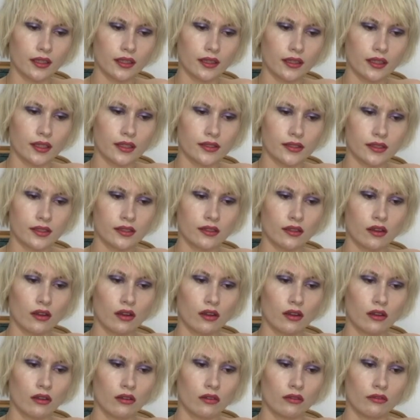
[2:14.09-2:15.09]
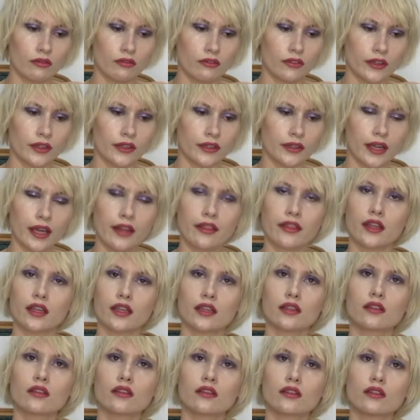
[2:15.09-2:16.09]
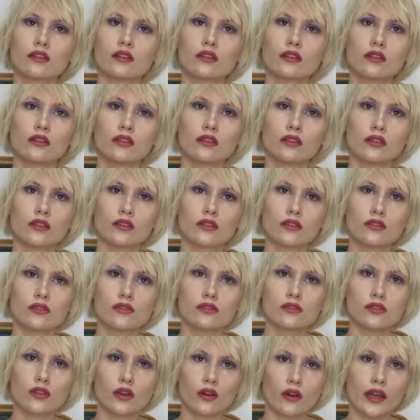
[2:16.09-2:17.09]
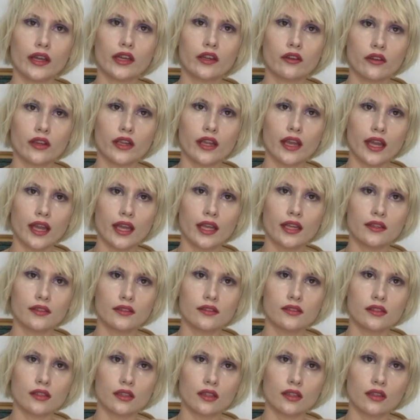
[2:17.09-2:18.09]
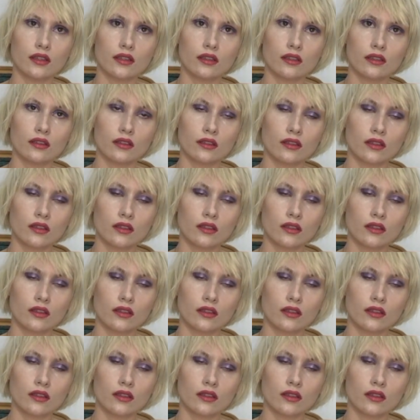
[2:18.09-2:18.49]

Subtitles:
isn't all for nothing. So I create to